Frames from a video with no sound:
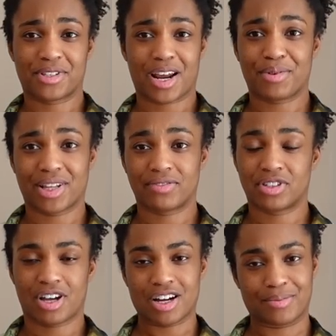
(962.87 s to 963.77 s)
that I would love
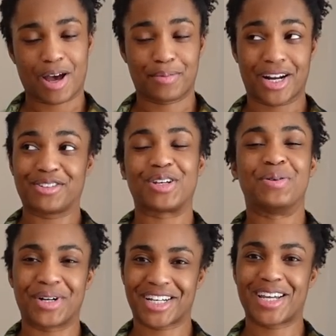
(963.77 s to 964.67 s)
to talk about, but I do
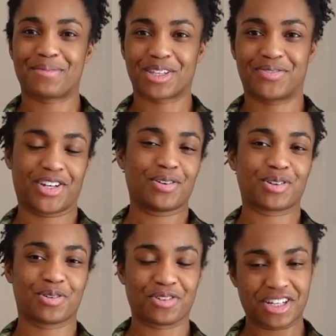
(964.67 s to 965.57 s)
want to keep this video
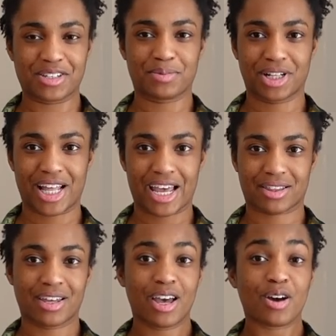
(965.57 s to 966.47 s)
to a reasonable
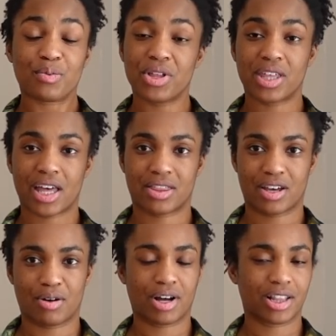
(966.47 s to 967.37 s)
length. With that
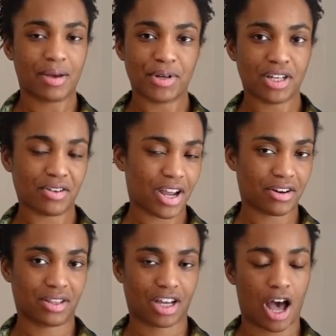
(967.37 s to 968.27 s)
though, let me know
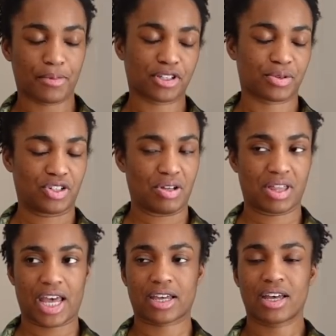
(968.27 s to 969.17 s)
down in the comments what you
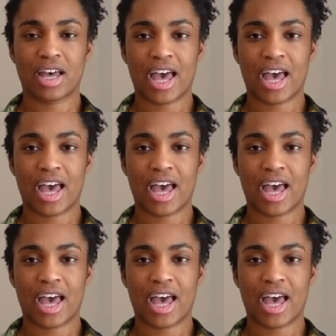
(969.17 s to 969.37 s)
think.